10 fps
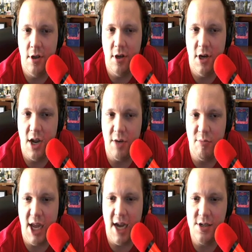Now your
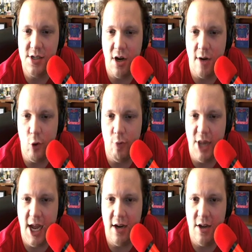blacks are more
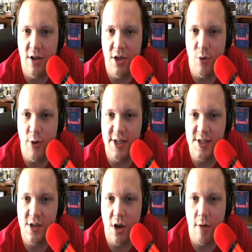black, your
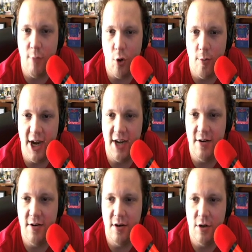whites are more white.
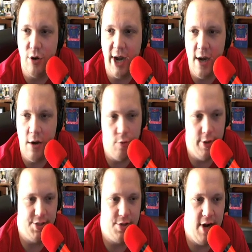Gray?
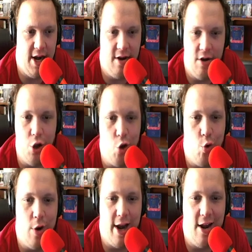Where's gray? No
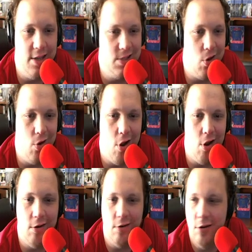gray. It's all
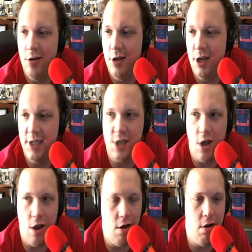gone. It's
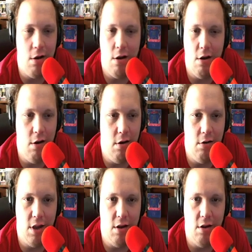all
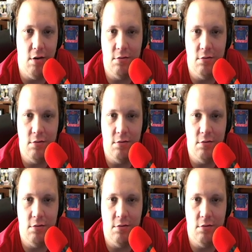gone.